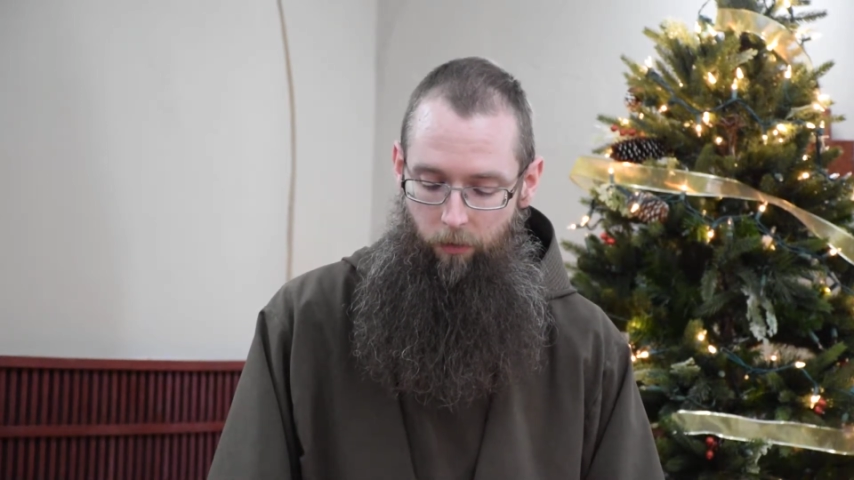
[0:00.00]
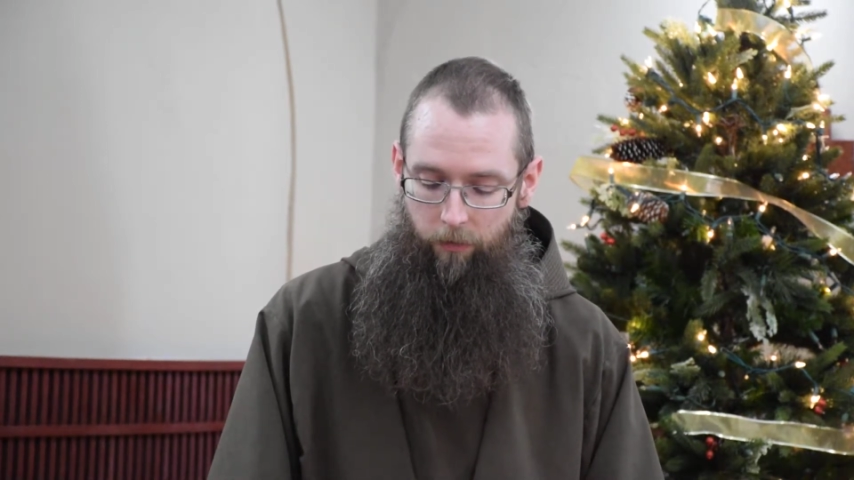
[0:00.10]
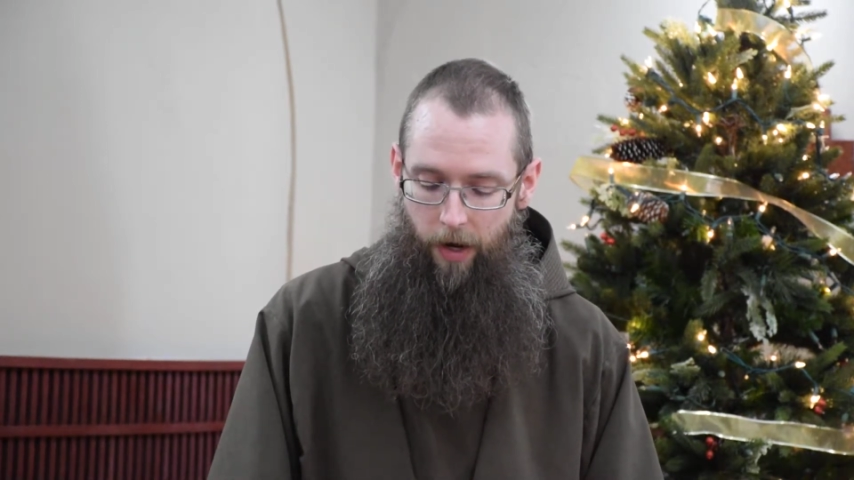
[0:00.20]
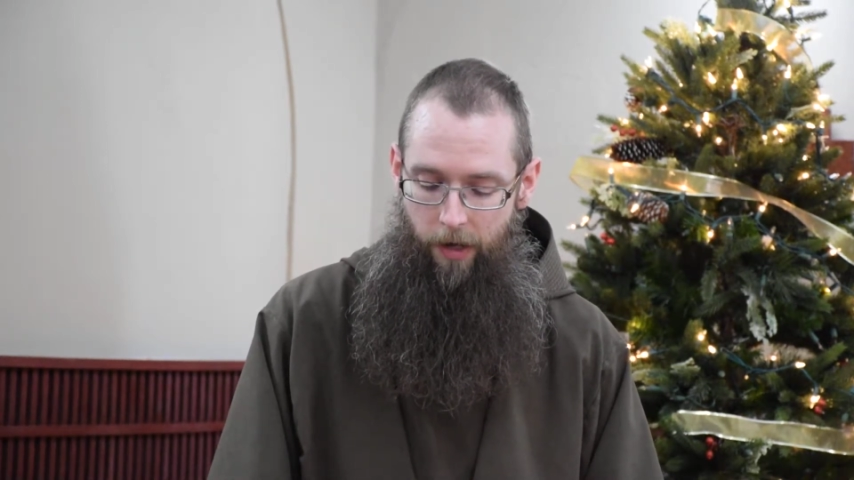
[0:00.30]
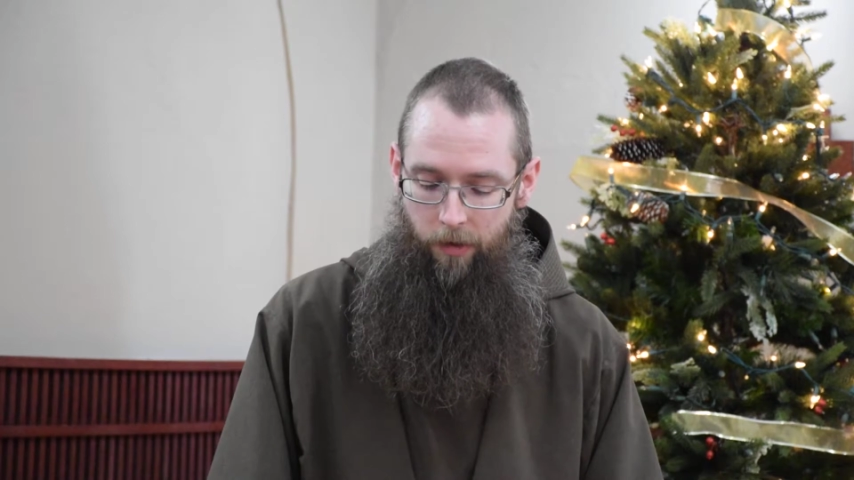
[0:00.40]

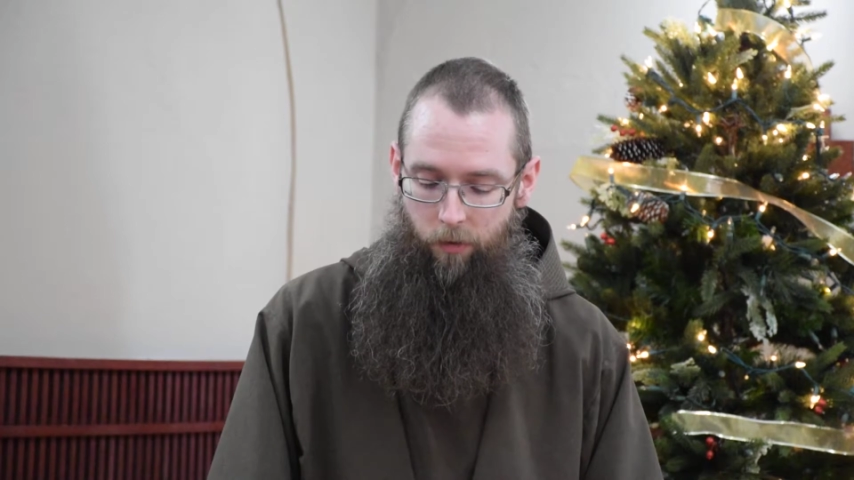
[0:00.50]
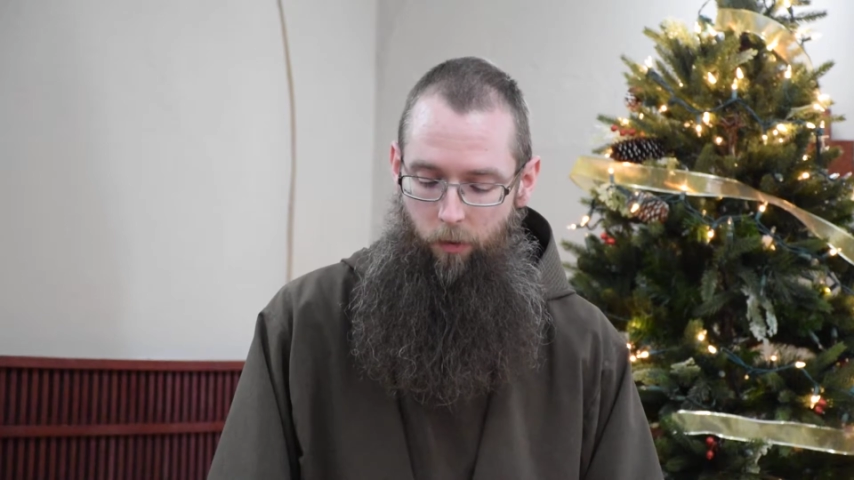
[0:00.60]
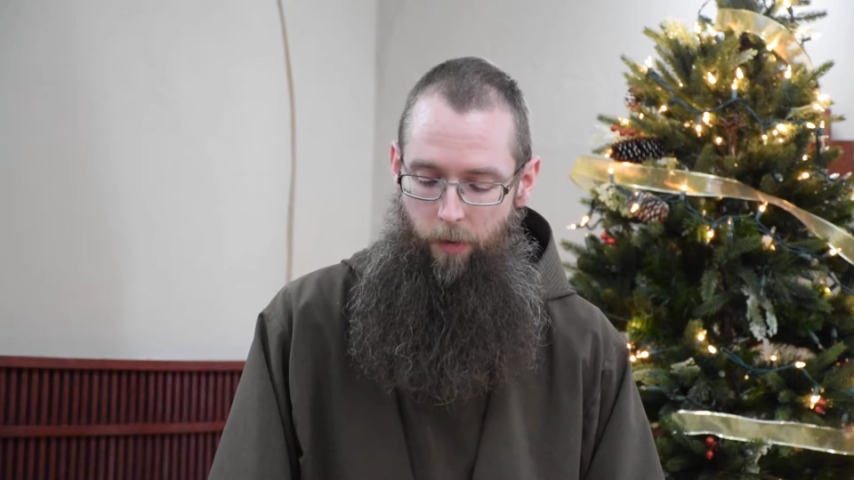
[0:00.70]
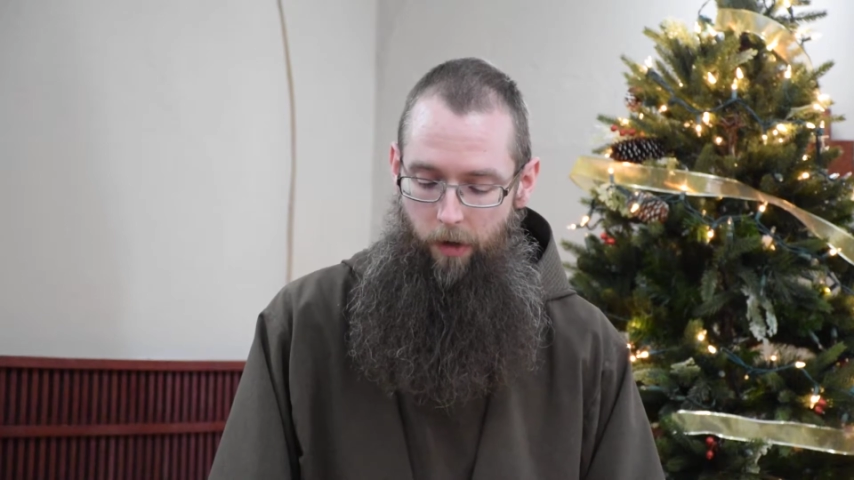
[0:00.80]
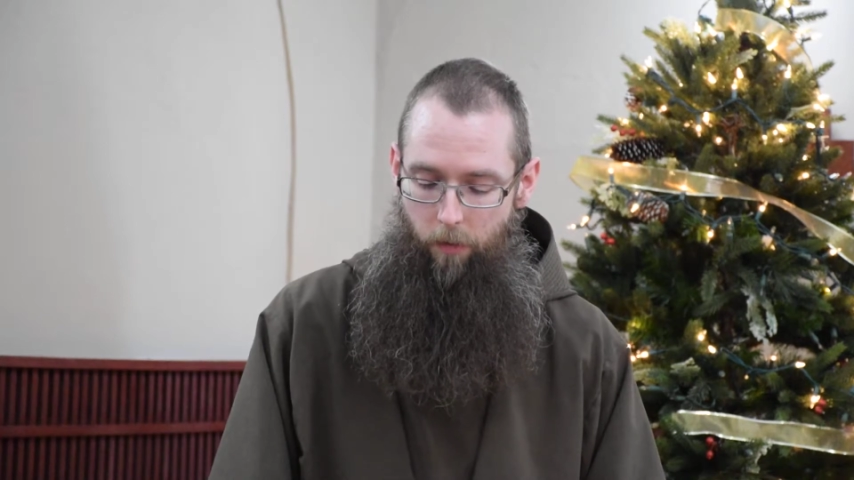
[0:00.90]
refined
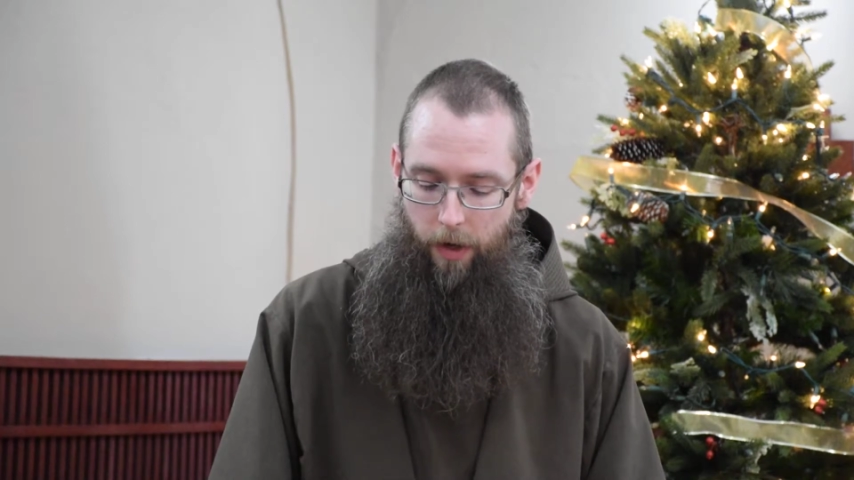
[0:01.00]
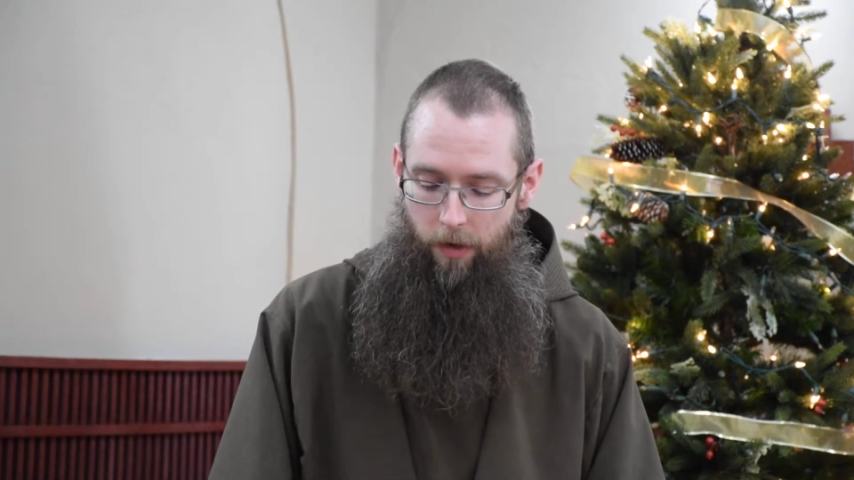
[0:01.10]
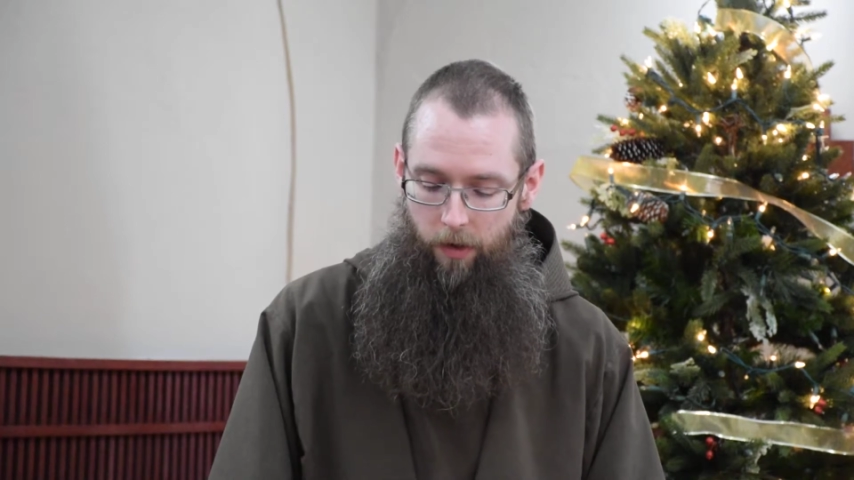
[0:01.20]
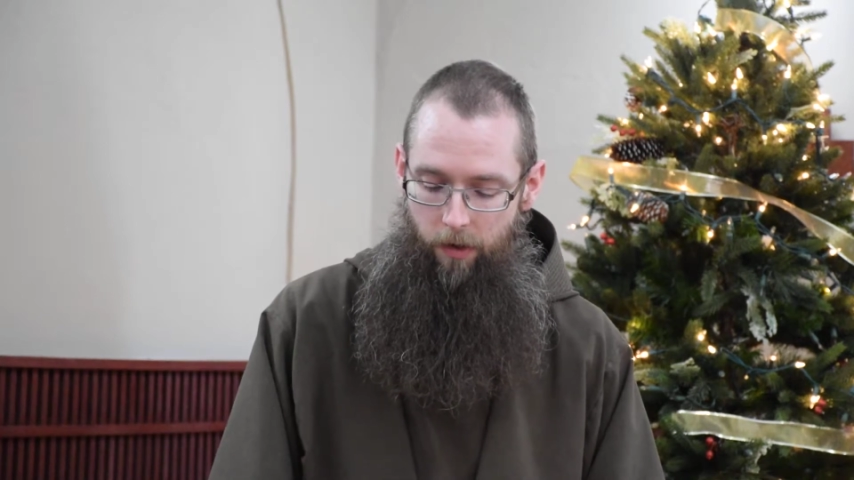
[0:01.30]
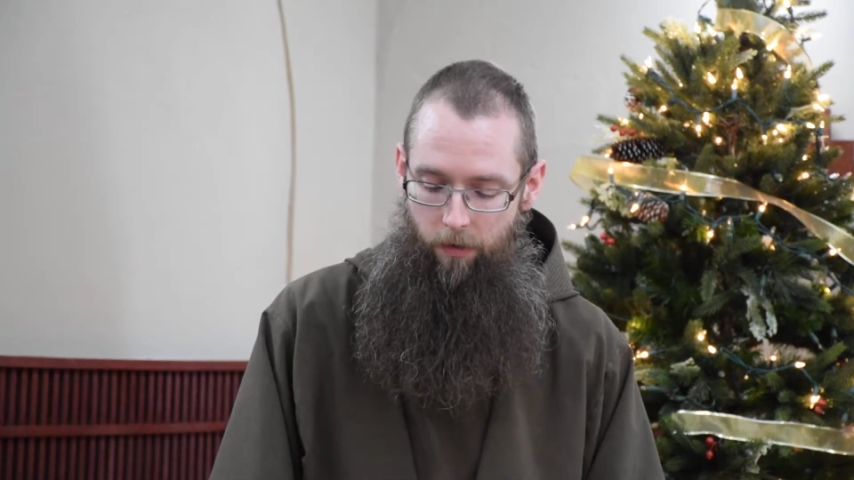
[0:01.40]
or made
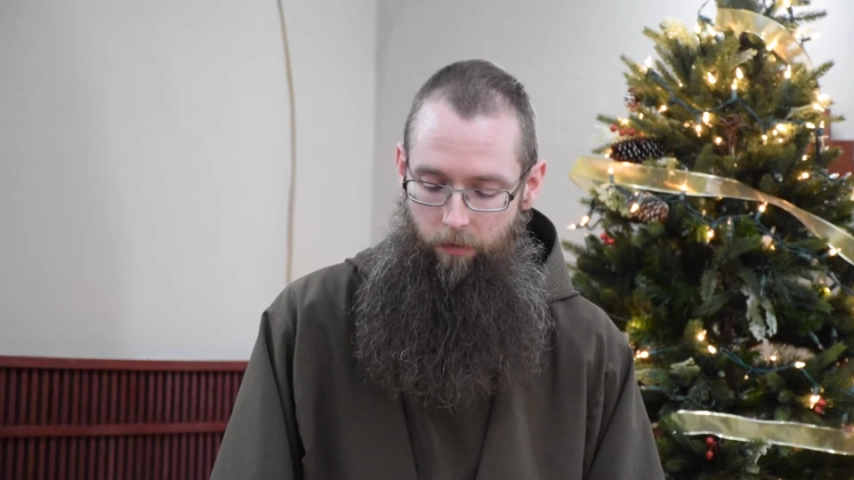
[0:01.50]
ready